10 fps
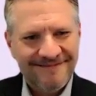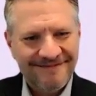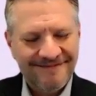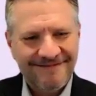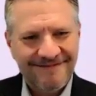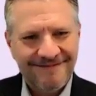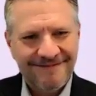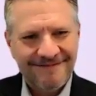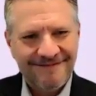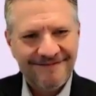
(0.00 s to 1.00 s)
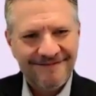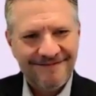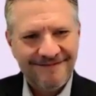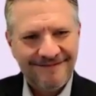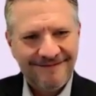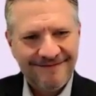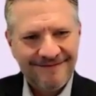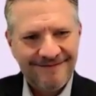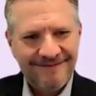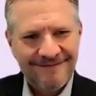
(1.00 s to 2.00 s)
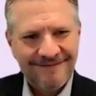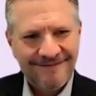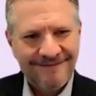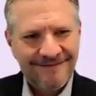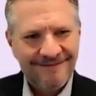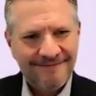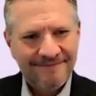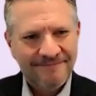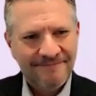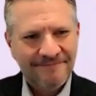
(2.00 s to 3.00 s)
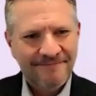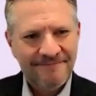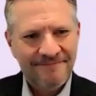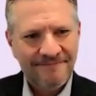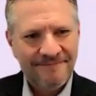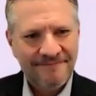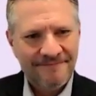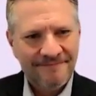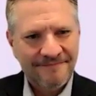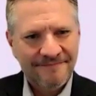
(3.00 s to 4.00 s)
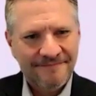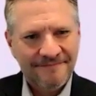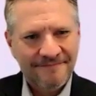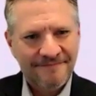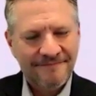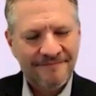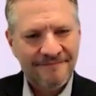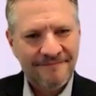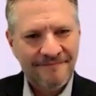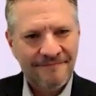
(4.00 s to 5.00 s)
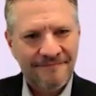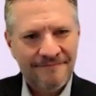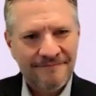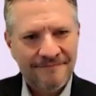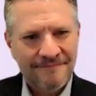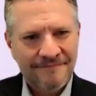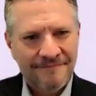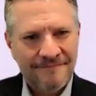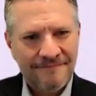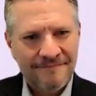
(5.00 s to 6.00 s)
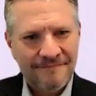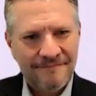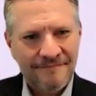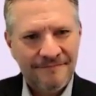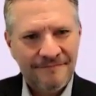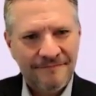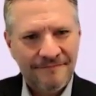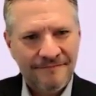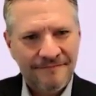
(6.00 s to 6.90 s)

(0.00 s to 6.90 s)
No words are spoken by the person on screen.